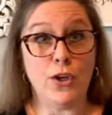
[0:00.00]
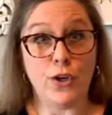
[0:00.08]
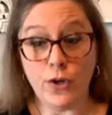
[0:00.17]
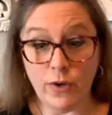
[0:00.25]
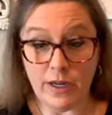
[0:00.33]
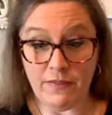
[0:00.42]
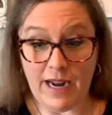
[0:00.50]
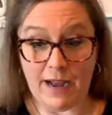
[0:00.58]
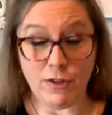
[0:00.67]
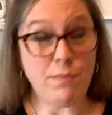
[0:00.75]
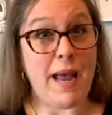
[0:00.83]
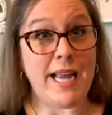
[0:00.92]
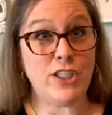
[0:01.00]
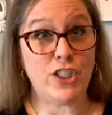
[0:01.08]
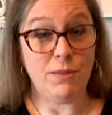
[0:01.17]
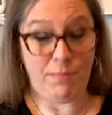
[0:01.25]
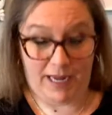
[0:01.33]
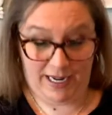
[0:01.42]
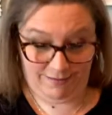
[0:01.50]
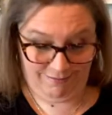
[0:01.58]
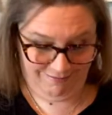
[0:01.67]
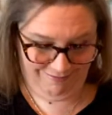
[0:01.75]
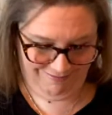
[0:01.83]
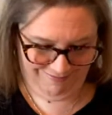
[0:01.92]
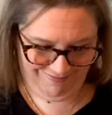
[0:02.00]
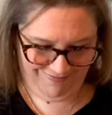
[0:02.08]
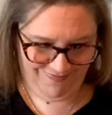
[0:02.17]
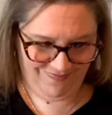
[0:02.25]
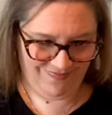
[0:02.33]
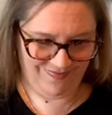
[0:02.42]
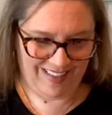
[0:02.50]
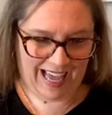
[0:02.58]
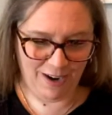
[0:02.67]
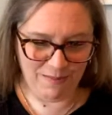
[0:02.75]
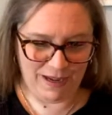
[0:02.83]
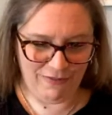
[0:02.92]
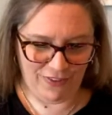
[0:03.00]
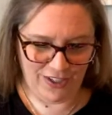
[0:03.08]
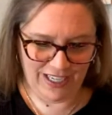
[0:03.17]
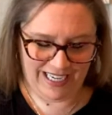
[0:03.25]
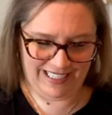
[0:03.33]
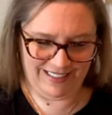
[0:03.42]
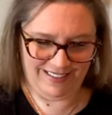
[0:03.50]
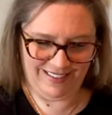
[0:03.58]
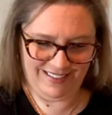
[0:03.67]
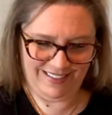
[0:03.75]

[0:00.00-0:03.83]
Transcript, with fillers: you don't even have to pay shipping. That'll be fun.